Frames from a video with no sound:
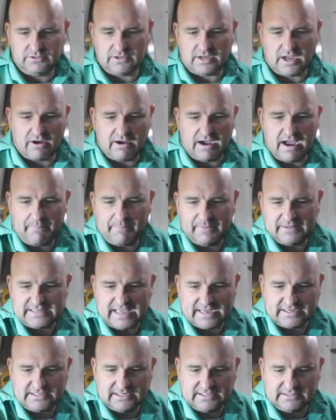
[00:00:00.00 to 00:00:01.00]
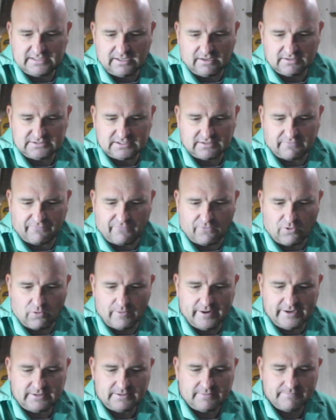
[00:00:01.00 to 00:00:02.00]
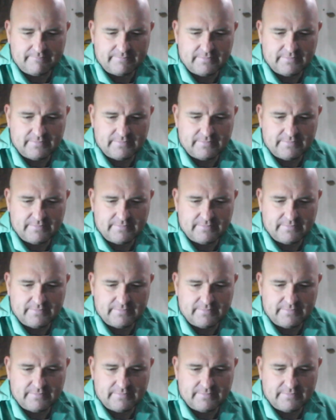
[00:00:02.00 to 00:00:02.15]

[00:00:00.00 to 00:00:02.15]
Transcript: go up. It's actually tilted forward.